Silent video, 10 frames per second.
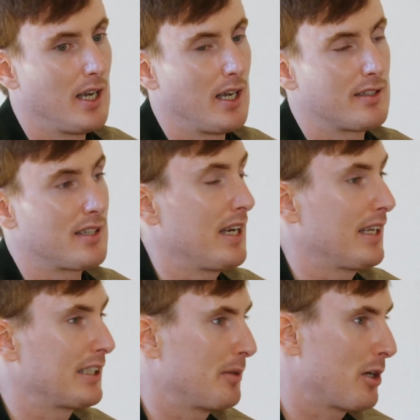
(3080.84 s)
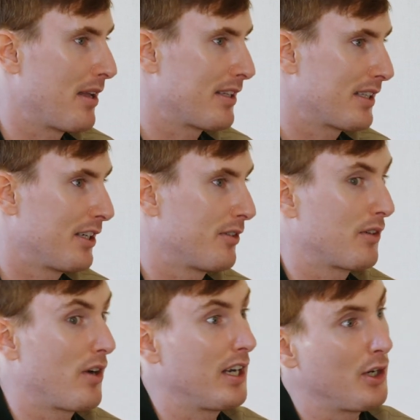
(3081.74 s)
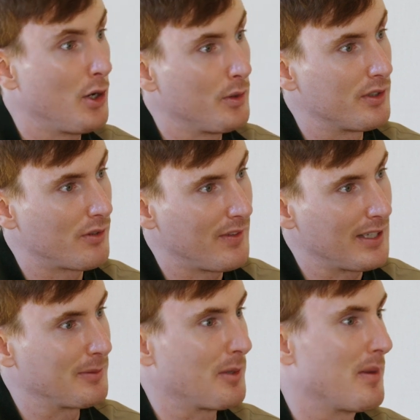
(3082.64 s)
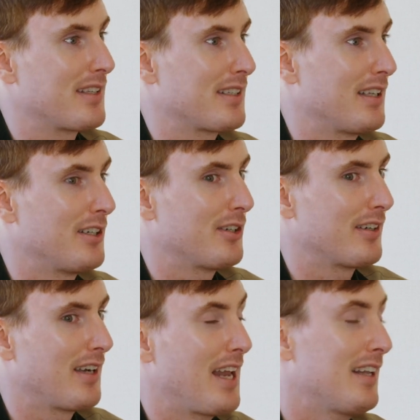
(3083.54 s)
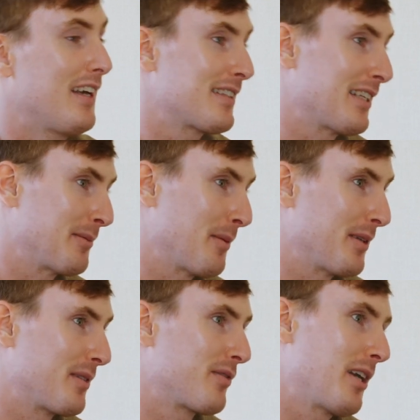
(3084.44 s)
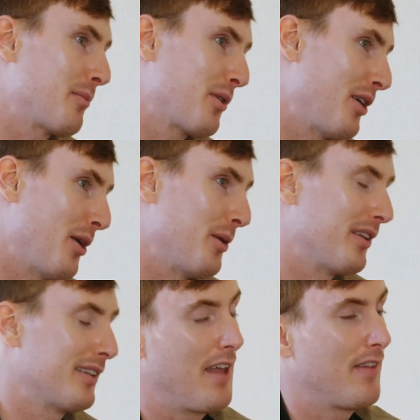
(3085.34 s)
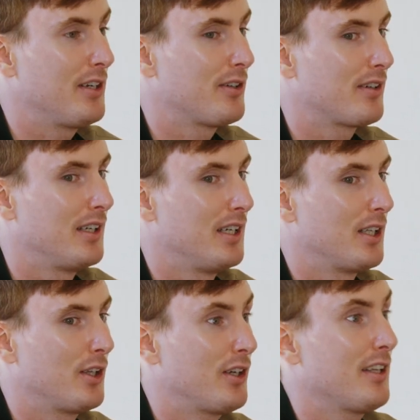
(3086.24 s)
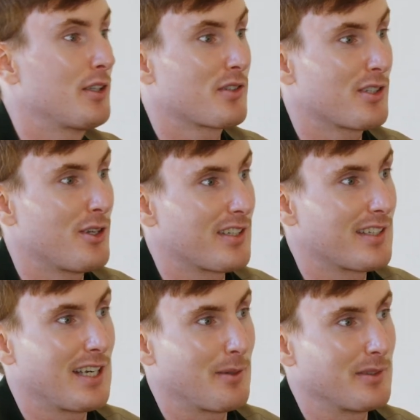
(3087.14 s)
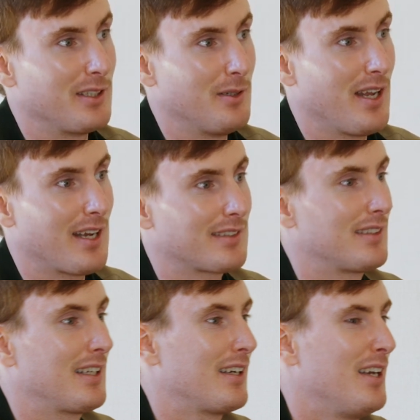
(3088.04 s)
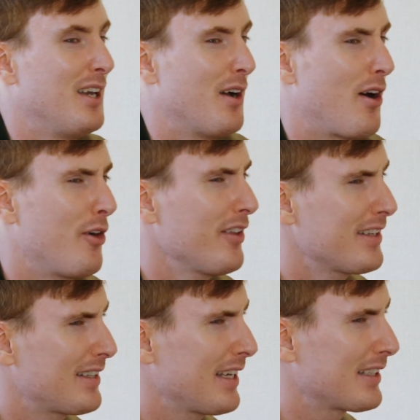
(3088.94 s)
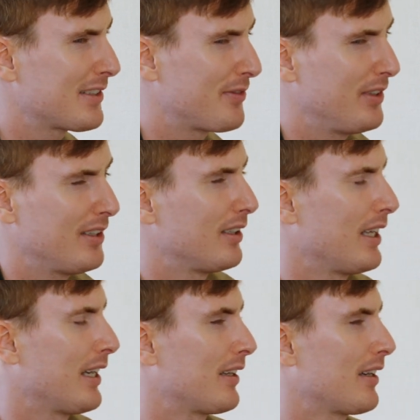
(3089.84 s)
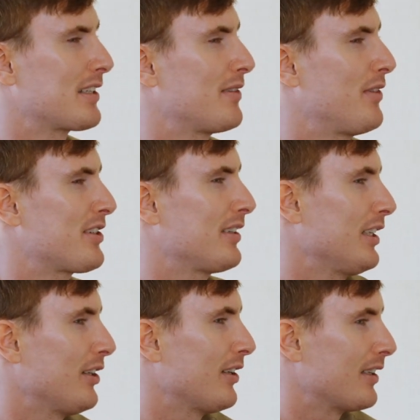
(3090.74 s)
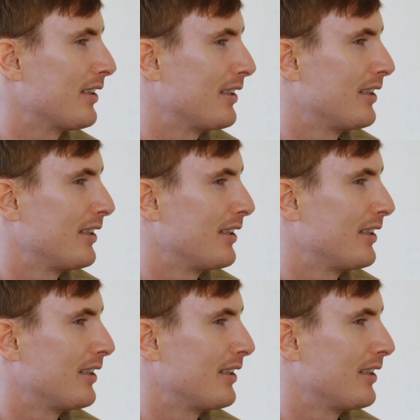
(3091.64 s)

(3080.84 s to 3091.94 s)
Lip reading: designing experiments, and then you're like writing code to run the experiments, and then you're analyzing the experiments, just writing more code, and then you're looking at the results and deciding what to do next. And like all these things feel like a sufficiently good